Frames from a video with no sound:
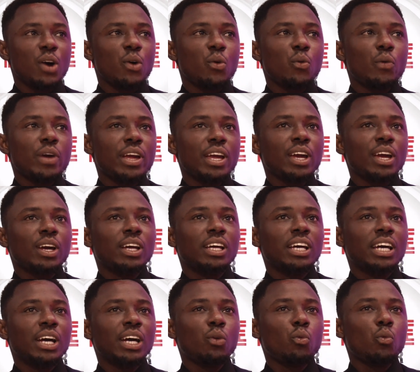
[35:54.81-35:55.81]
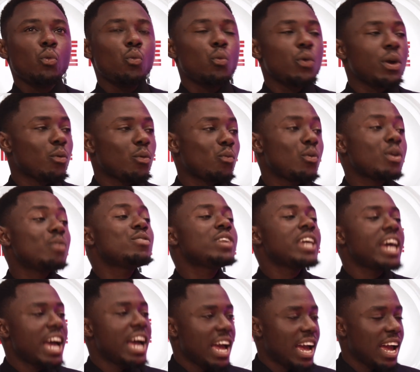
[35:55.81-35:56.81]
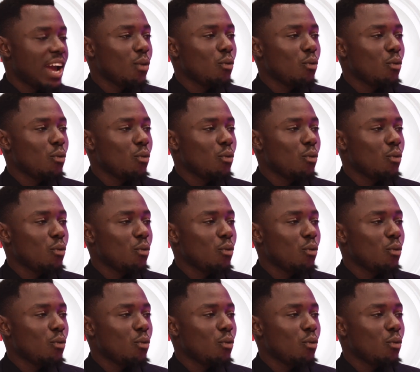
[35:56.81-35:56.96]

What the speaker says: There should be an agreement.